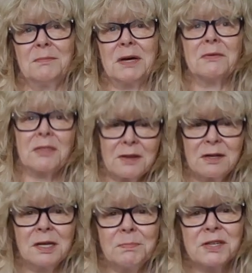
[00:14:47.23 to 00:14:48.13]
About
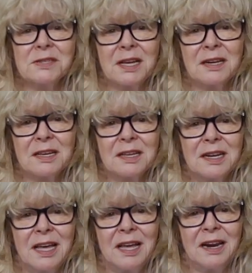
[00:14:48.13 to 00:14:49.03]
30% of
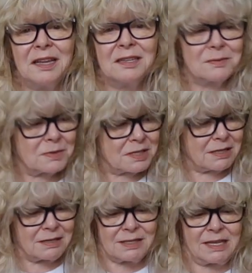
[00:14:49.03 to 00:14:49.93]
Canadians would
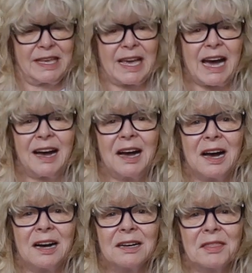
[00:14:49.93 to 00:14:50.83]
say,
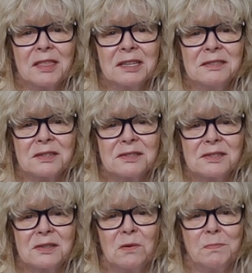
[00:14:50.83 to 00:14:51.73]
yeah, things are
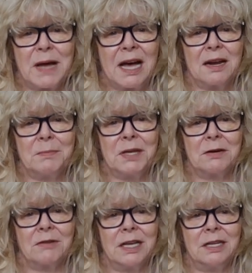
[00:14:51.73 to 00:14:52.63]
so bad up
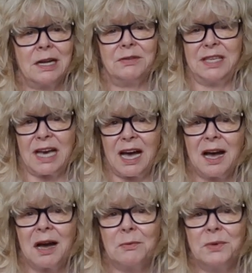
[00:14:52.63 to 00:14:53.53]
here right now.
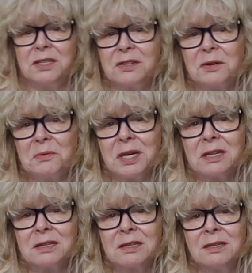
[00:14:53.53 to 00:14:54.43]
Yeah, we do
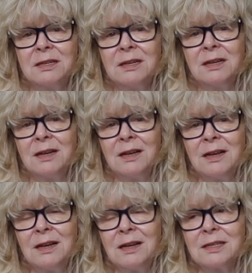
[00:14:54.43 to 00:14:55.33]
it.
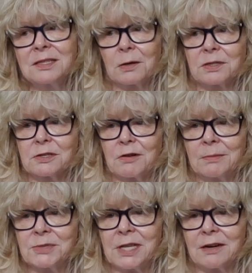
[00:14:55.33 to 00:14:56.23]
So is
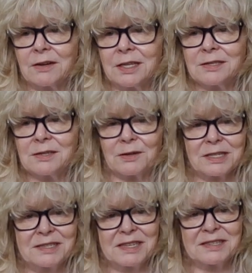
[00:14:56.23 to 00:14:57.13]
Trump serious, or
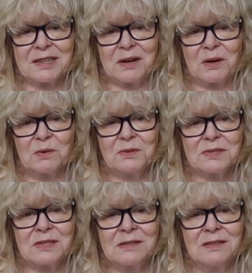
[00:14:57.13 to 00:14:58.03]
is this a
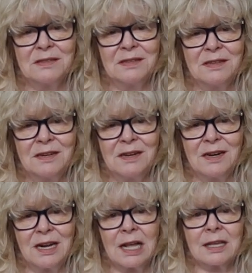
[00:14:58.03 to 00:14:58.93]
hoax?
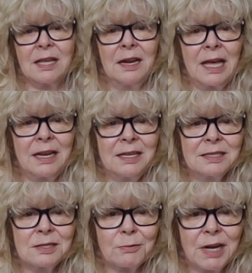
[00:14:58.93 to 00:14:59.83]

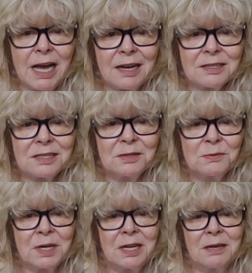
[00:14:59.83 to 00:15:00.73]
Canadians' reaction, what do